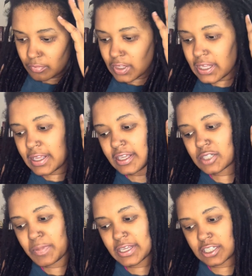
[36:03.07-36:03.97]
he is
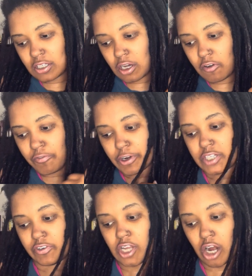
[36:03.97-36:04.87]
best known for his
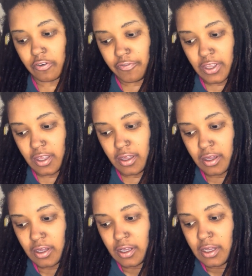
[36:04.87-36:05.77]
photography,
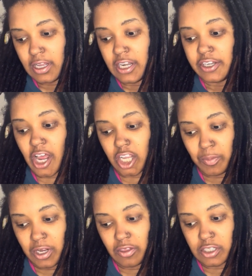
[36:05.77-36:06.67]

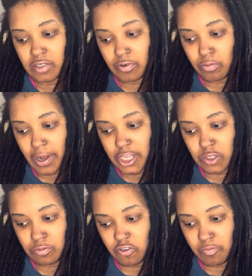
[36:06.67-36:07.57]
documenting the civil rights
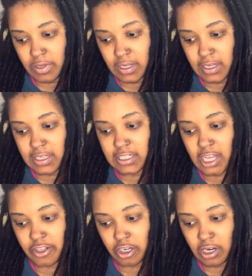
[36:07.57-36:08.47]
movement in
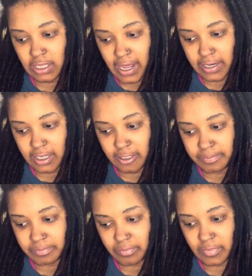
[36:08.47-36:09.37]
South Carolina.
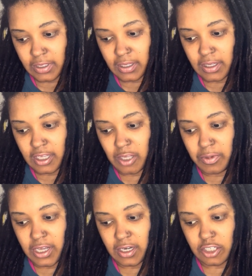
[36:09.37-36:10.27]
He
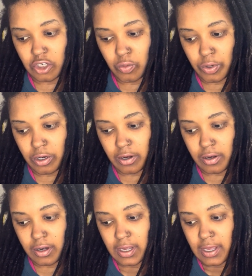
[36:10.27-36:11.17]
began his
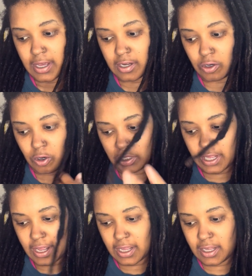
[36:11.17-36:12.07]
career at an early
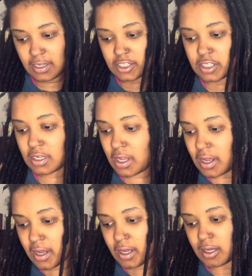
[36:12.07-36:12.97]
age.
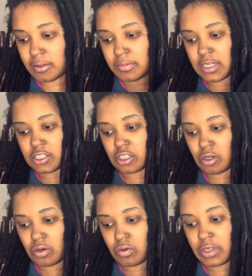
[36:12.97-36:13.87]
And
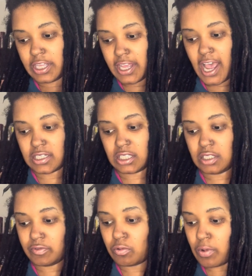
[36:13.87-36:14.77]
so he has a
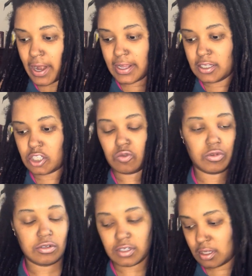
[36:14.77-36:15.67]
civil rights
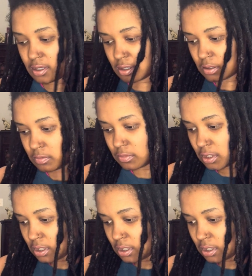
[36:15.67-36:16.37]
museum